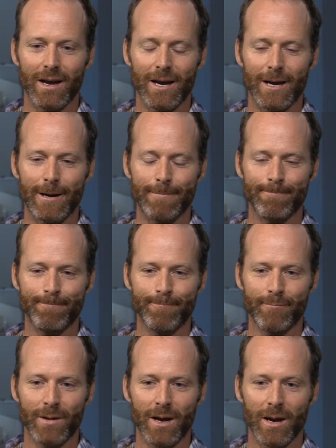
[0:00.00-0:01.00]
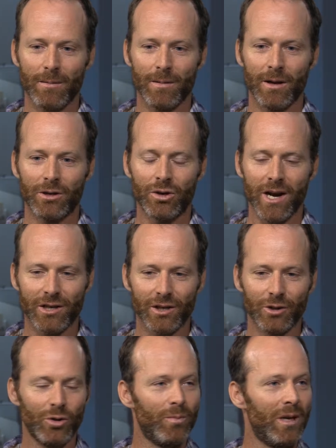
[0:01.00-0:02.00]

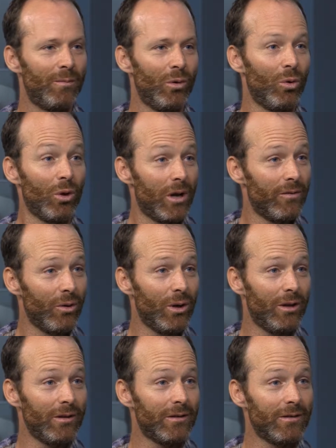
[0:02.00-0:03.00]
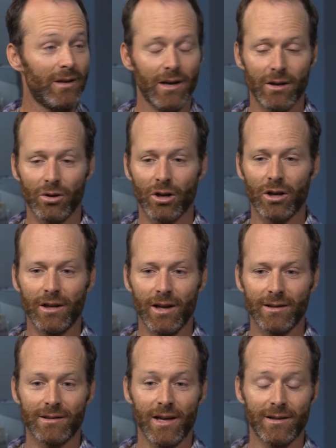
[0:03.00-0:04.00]
attraction to people all over the world. And not only
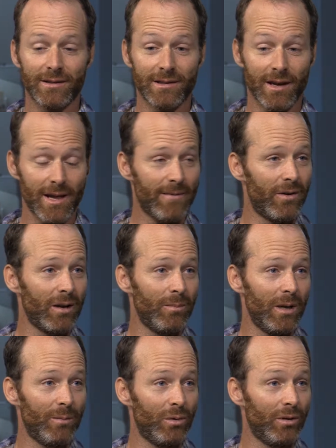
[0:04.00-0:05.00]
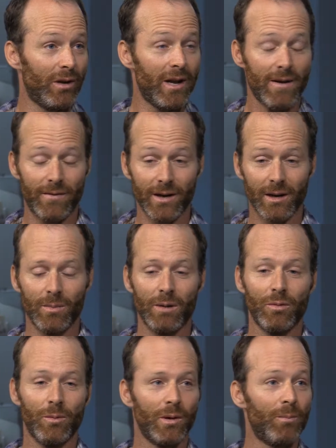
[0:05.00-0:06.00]
South African people, not African
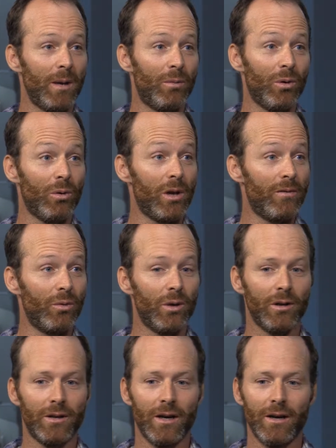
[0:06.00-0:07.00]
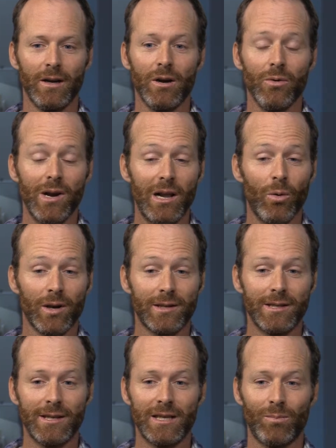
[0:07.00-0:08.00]
people, but people all over the world really want to see these